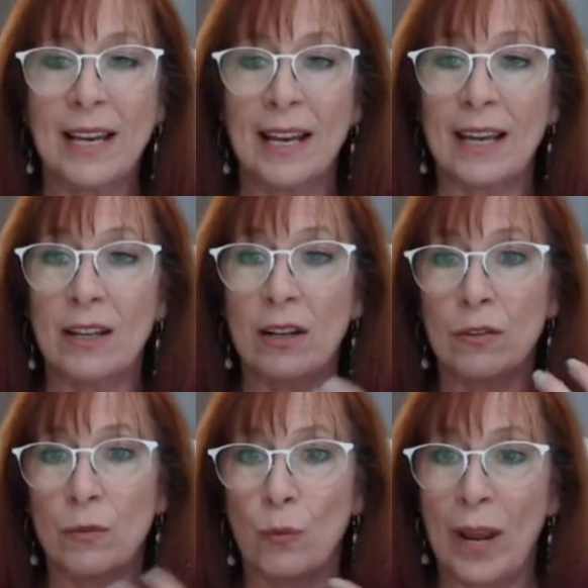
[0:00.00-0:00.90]
and
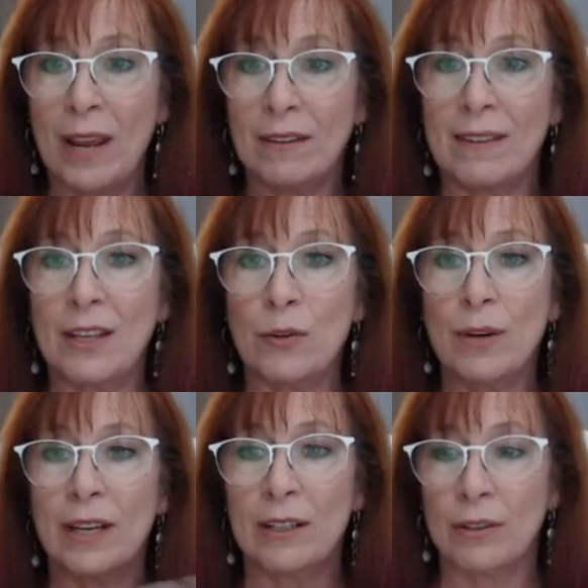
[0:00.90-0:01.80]
ways that you
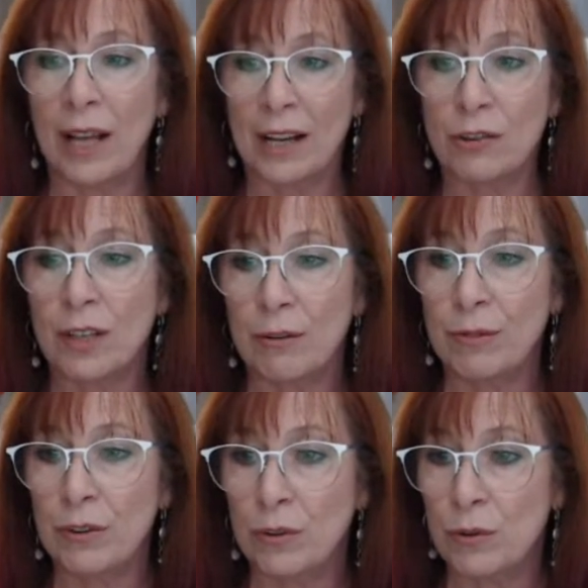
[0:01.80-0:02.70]
can actually
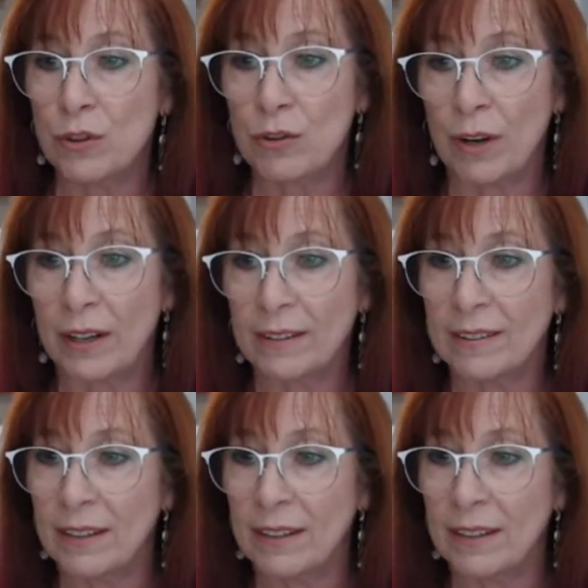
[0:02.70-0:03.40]
reduce stress.